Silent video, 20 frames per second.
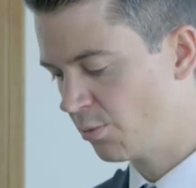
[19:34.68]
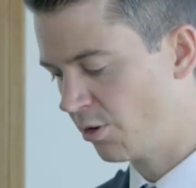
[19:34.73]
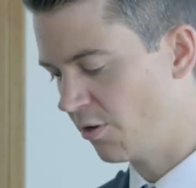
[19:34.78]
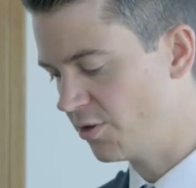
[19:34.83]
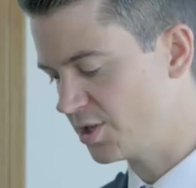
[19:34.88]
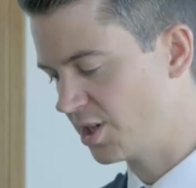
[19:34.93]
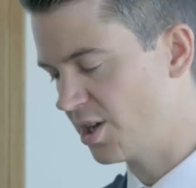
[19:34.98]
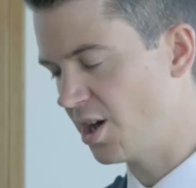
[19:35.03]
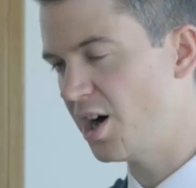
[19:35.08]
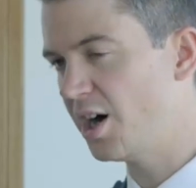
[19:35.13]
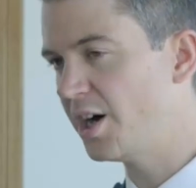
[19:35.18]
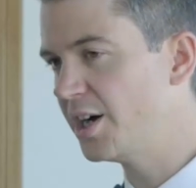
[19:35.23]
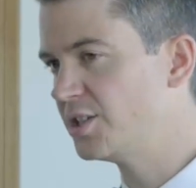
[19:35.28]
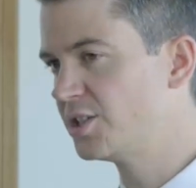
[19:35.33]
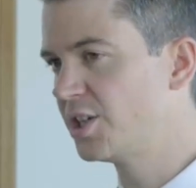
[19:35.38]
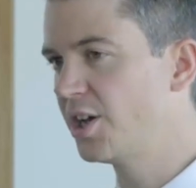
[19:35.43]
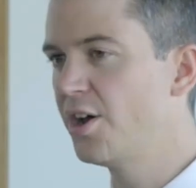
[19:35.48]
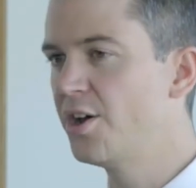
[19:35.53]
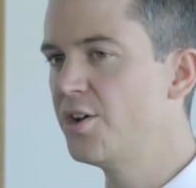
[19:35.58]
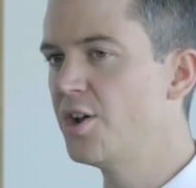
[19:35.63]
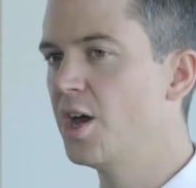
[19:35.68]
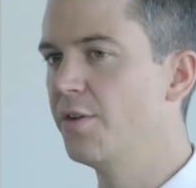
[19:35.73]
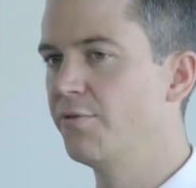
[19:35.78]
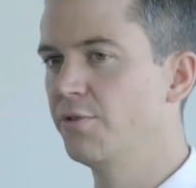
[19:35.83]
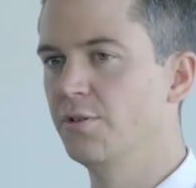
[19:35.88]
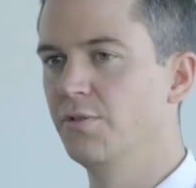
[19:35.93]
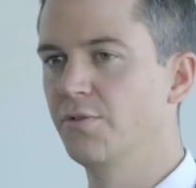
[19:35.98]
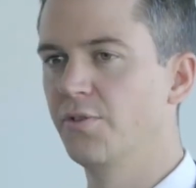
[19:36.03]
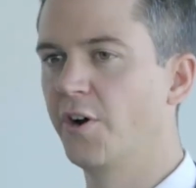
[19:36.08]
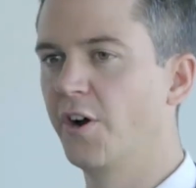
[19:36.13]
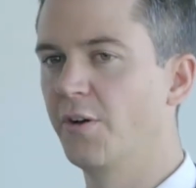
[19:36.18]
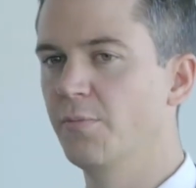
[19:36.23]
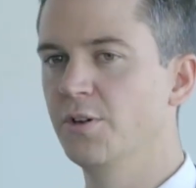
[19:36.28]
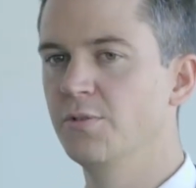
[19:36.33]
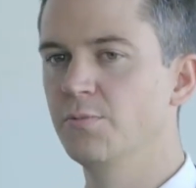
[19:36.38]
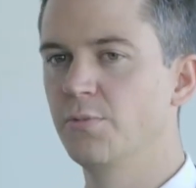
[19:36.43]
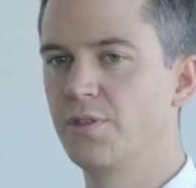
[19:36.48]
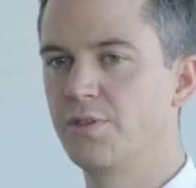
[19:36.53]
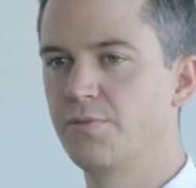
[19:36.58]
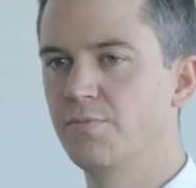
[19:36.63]
Whereas in a high turnover
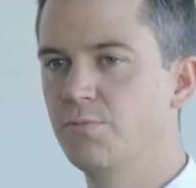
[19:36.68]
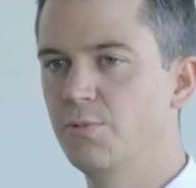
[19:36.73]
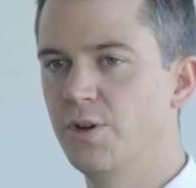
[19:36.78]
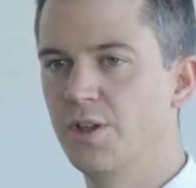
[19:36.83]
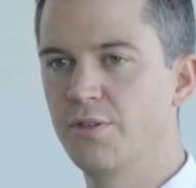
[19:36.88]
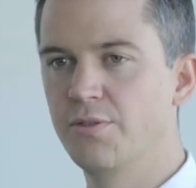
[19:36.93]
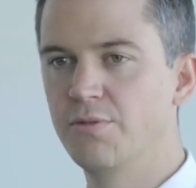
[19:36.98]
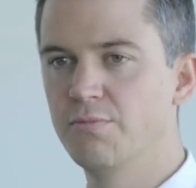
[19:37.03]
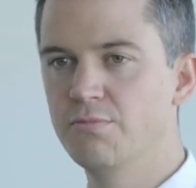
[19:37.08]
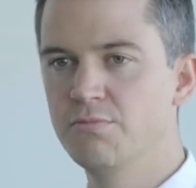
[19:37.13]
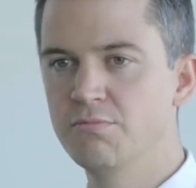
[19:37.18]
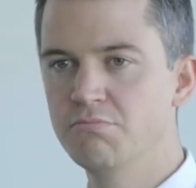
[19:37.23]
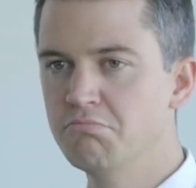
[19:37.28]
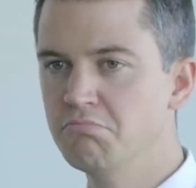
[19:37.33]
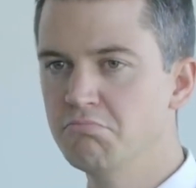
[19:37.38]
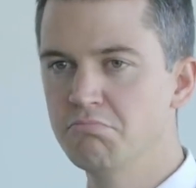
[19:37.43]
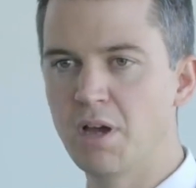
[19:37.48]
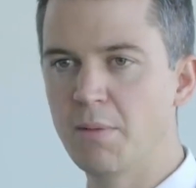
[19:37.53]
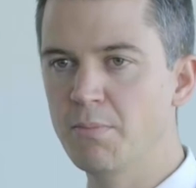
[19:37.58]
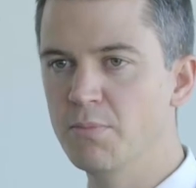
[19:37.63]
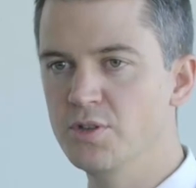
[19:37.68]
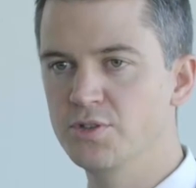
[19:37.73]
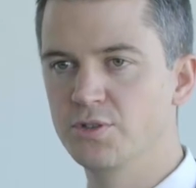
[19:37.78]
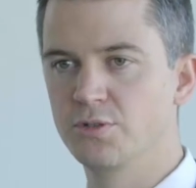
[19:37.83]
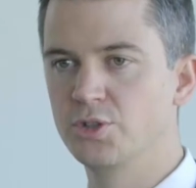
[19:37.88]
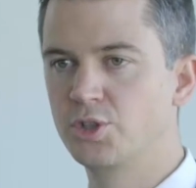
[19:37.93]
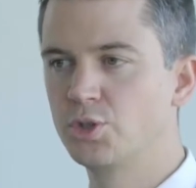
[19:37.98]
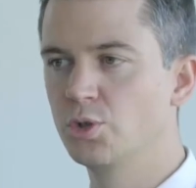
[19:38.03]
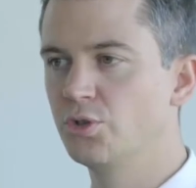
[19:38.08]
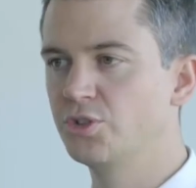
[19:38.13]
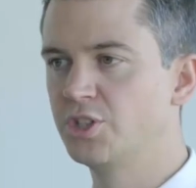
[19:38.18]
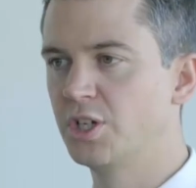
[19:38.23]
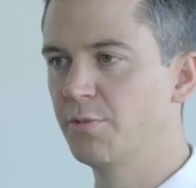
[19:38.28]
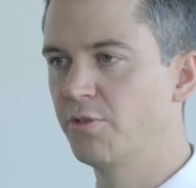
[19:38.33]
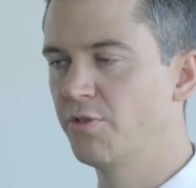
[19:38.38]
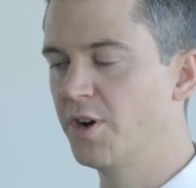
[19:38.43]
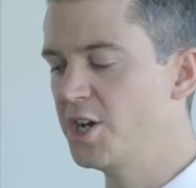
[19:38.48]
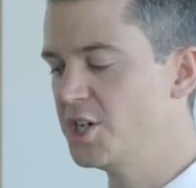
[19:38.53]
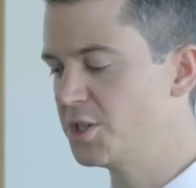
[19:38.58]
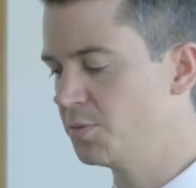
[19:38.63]
environment with members on short-term
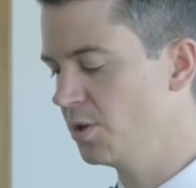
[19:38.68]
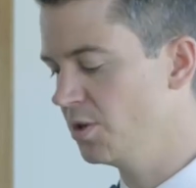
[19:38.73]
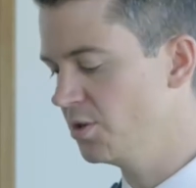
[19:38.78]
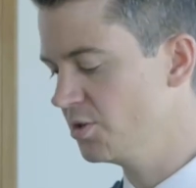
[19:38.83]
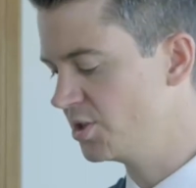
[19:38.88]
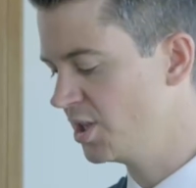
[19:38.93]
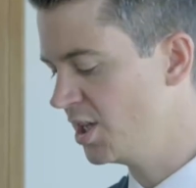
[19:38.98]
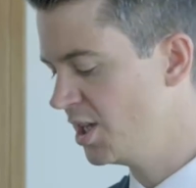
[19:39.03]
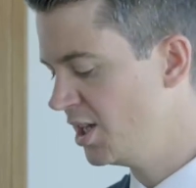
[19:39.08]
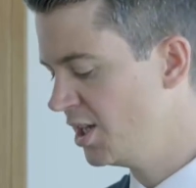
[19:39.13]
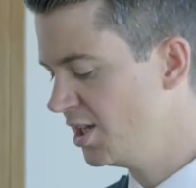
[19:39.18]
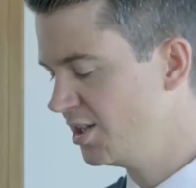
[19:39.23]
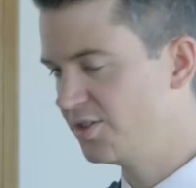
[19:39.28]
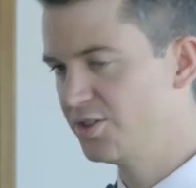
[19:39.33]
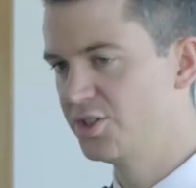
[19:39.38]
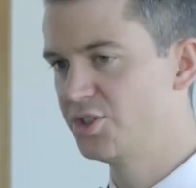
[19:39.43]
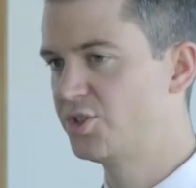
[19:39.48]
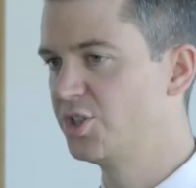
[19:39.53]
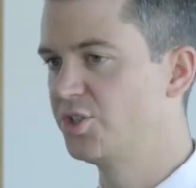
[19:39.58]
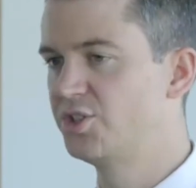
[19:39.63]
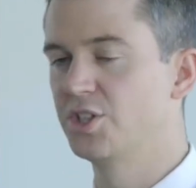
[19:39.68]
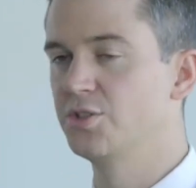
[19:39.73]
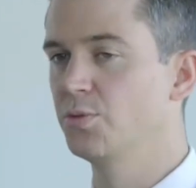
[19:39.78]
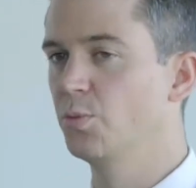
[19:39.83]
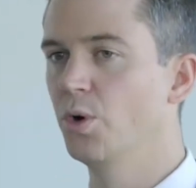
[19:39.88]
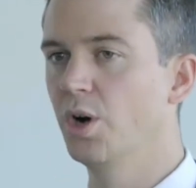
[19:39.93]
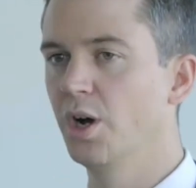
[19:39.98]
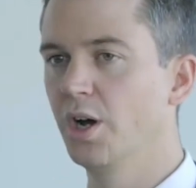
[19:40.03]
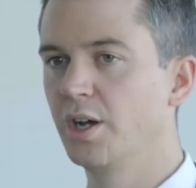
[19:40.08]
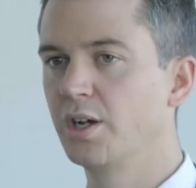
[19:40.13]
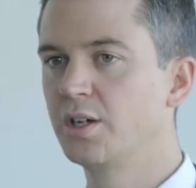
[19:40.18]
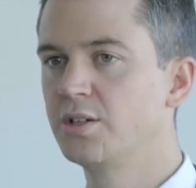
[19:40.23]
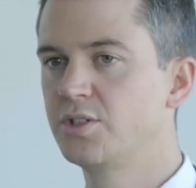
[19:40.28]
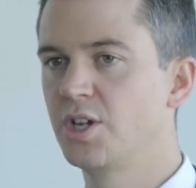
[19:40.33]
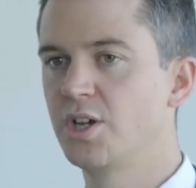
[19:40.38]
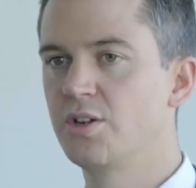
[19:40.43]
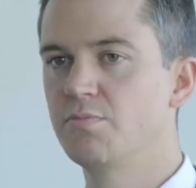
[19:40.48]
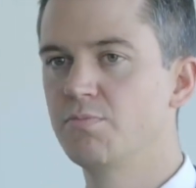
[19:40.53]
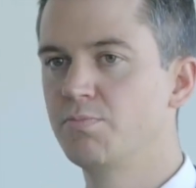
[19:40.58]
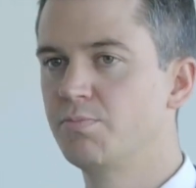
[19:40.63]
arrangements, it just doesn't work.
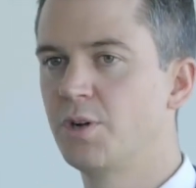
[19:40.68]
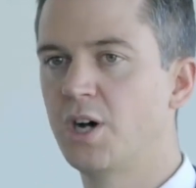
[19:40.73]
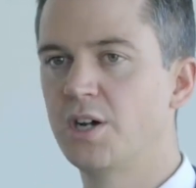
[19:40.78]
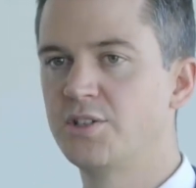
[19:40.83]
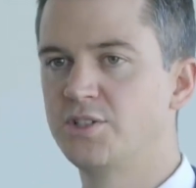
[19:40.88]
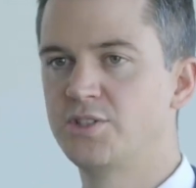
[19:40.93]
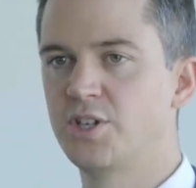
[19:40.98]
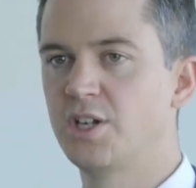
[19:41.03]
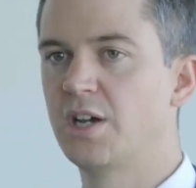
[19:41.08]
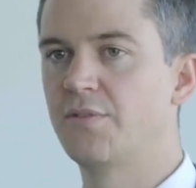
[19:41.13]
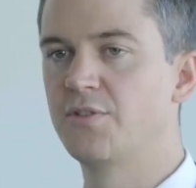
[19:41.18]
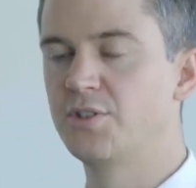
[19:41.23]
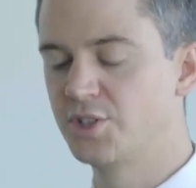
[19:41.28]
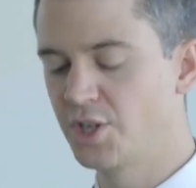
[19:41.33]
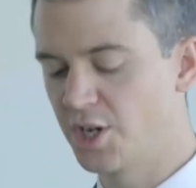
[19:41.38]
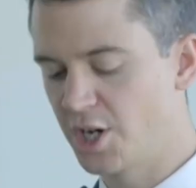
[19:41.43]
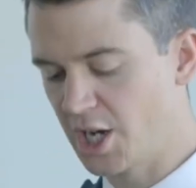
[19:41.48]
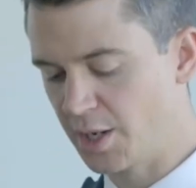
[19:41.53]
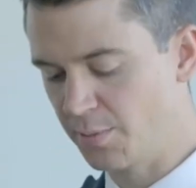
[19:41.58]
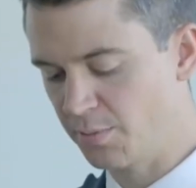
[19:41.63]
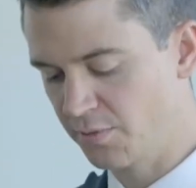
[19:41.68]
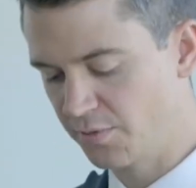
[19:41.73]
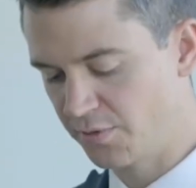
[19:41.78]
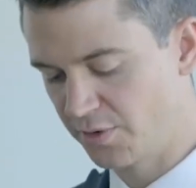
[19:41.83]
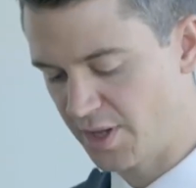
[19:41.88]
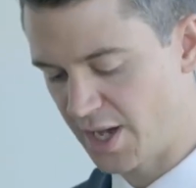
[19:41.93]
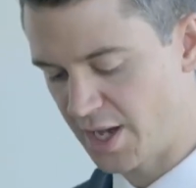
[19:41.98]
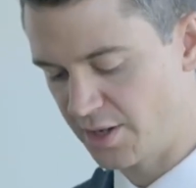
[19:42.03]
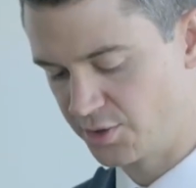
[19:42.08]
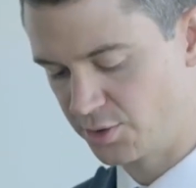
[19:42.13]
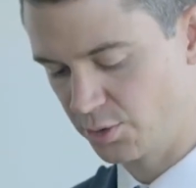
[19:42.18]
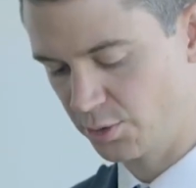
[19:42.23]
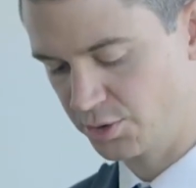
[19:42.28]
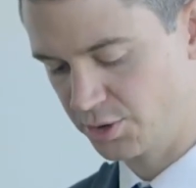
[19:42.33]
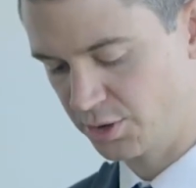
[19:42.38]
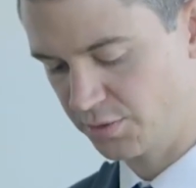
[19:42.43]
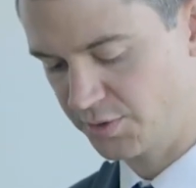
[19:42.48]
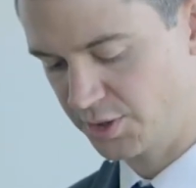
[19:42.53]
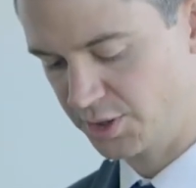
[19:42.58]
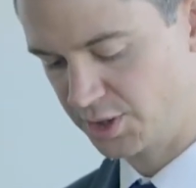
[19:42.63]
Parties don't have the time for that
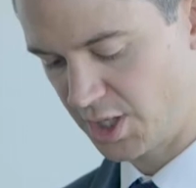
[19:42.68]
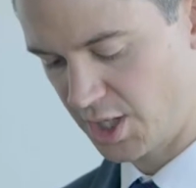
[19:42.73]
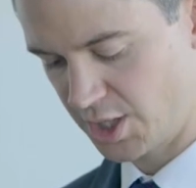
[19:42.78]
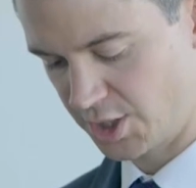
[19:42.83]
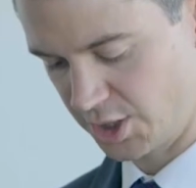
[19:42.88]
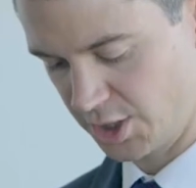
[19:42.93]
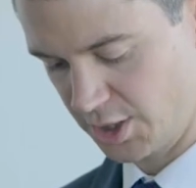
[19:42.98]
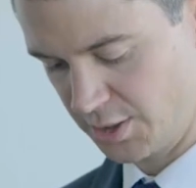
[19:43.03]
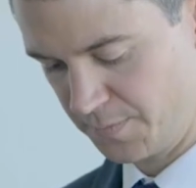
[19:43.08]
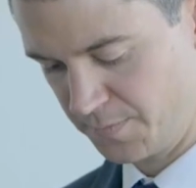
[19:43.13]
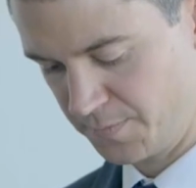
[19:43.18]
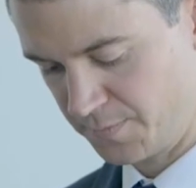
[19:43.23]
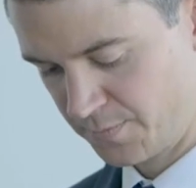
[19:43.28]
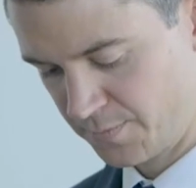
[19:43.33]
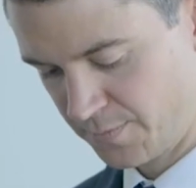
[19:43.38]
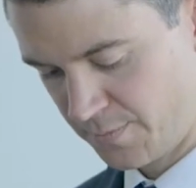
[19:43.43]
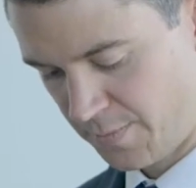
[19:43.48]
sort of discussion.